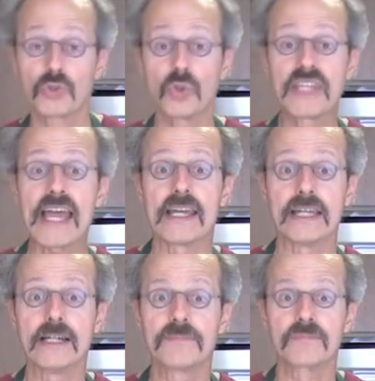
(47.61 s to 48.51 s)

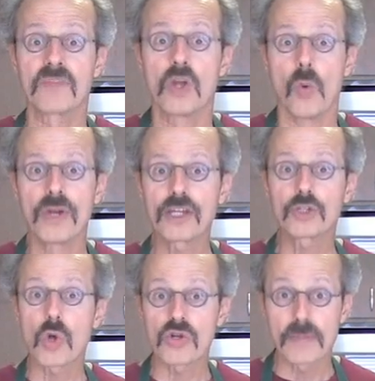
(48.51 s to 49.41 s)
Today, we're
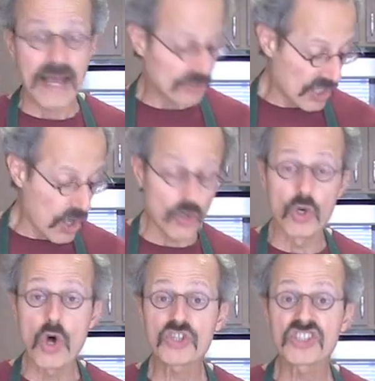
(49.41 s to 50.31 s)
going to talk about
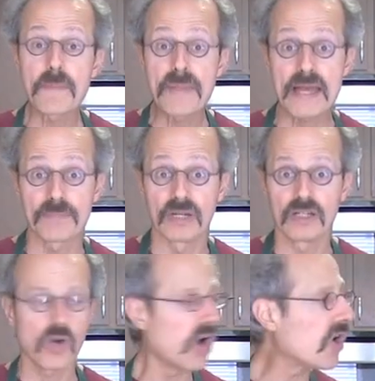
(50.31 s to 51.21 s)
roast
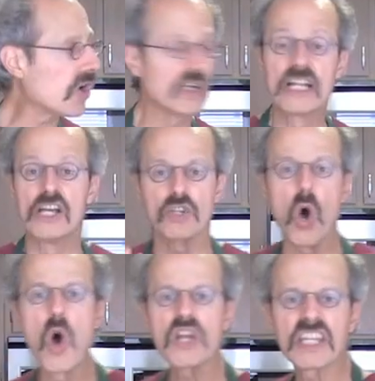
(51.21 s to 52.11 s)
pepper. Oh, the
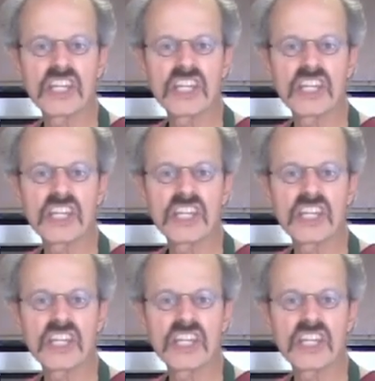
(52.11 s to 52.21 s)
whole